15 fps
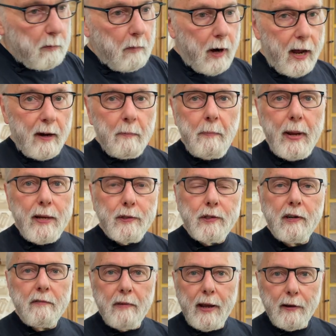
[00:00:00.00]
One, based
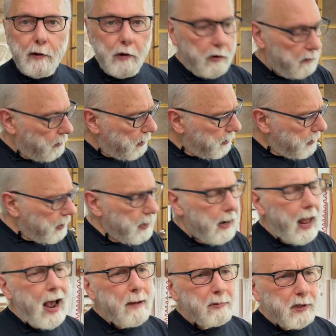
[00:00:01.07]
in Vancouver, did an
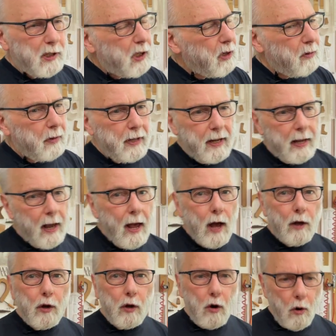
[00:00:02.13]
absolutely
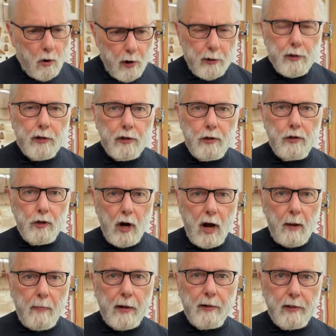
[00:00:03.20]
gorgeous
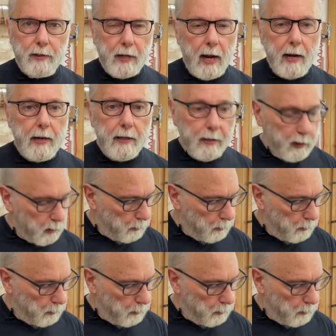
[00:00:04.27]
job on designing this